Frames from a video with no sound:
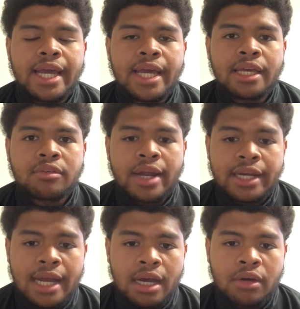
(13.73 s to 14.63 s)
and right
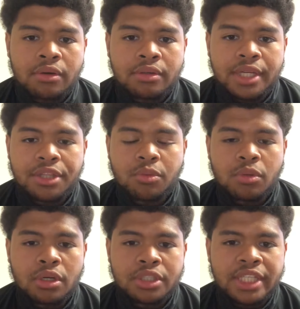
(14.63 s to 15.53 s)
now in the
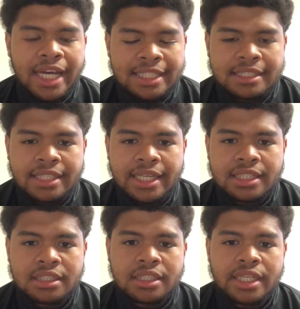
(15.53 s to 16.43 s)
world, United States,